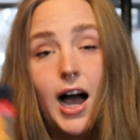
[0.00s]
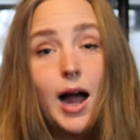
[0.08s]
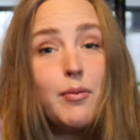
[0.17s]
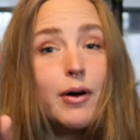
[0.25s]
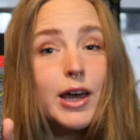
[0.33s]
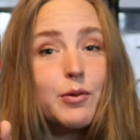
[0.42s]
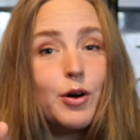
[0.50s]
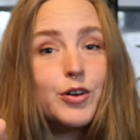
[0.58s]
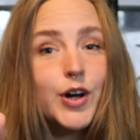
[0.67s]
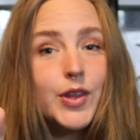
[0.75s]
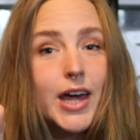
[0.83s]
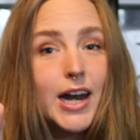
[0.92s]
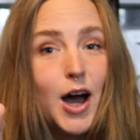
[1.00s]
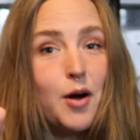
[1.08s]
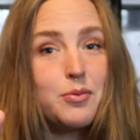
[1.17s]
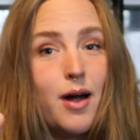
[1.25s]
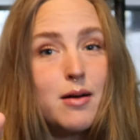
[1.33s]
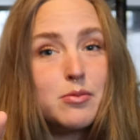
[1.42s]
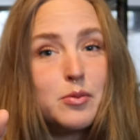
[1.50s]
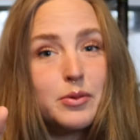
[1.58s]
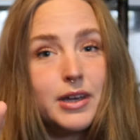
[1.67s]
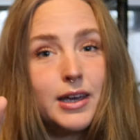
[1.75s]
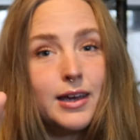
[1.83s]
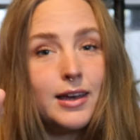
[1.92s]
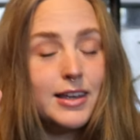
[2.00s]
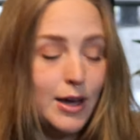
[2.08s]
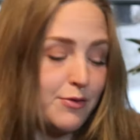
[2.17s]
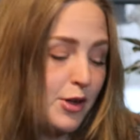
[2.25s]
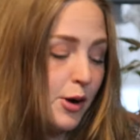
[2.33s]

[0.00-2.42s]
I probably won't grow that. I'll probably give